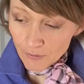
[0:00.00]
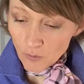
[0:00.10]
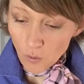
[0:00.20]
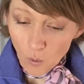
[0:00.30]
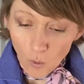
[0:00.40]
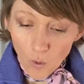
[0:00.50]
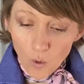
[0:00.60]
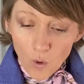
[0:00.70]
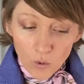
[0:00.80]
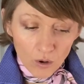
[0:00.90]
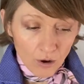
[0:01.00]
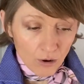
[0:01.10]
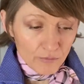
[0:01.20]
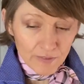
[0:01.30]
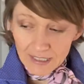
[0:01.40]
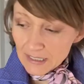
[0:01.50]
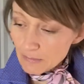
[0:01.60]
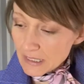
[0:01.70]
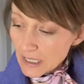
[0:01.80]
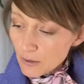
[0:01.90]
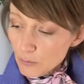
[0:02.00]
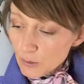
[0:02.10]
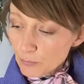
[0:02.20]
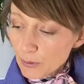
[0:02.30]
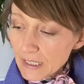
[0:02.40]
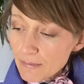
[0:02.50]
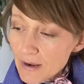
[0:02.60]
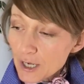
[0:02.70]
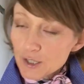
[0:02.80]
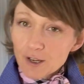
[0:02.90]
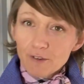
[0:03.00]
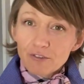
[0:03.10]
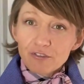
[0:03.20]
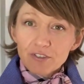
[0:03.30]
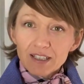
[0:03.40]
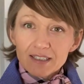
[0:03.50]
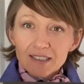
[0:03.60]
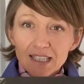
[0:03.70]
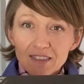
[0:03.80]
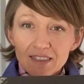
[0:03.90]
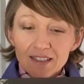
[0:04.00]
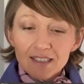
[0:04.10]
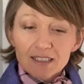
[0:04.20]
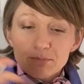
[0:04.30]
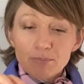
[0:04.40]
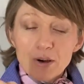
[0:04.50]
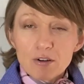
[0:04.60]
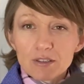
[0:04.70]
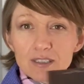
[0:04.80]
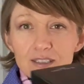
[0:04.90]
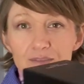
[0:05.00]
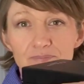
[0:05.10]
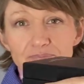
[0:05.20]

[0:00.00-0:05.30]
of all of these materials pretty much fits in this box.